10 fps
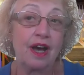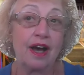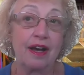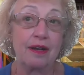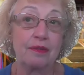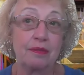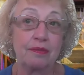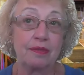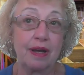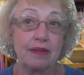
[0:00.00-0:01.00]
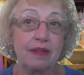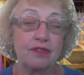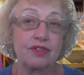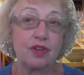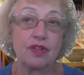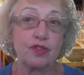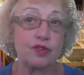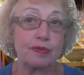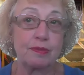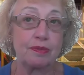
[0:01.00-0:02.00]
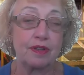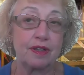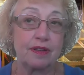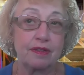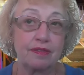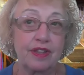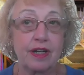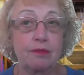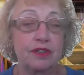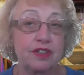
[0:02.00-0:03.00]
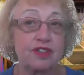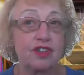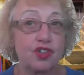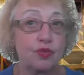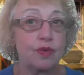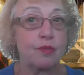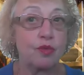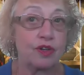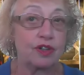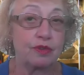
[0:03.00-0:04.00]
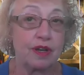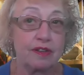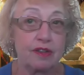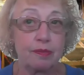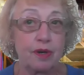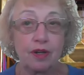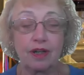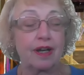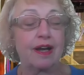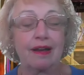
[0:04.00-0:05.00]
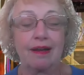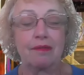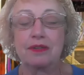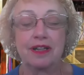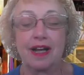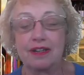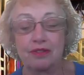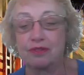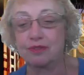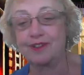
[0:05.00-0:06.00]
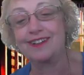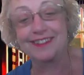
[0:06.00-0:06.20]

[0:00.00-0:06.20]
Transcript: Um, and there's all those people that I'm listening to when I'm walking around in the park. I mean, I don't really